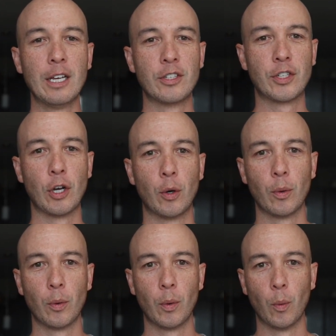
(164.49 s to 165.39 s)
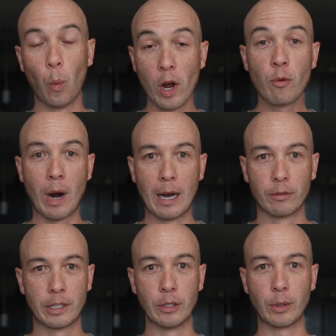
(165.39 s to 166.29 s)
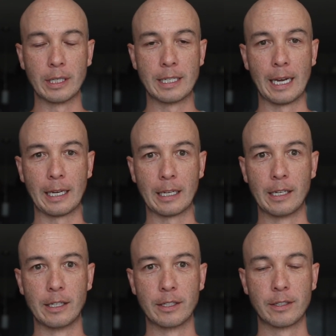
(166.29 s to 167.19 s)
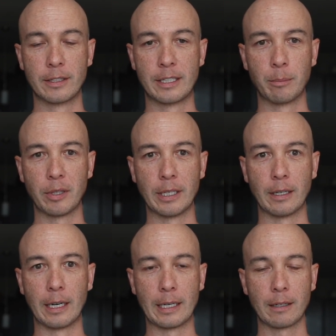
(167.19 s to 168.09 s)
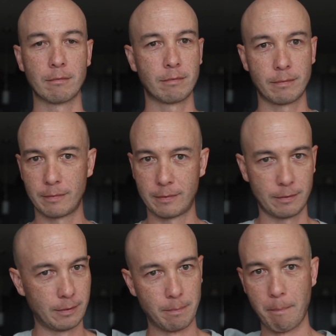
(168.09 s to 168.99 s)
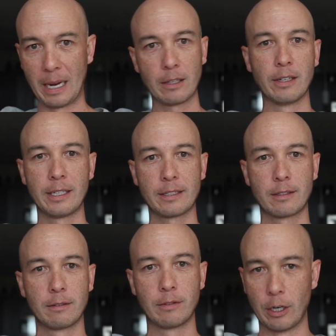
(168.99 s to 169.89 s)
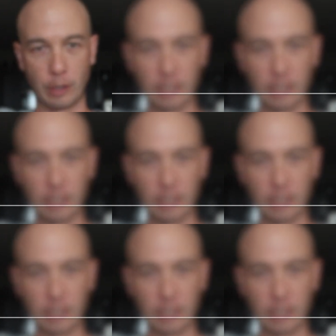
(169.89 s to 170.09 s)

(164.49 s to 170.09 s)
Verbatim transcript: So one route that you can take is simply like, make a list, get a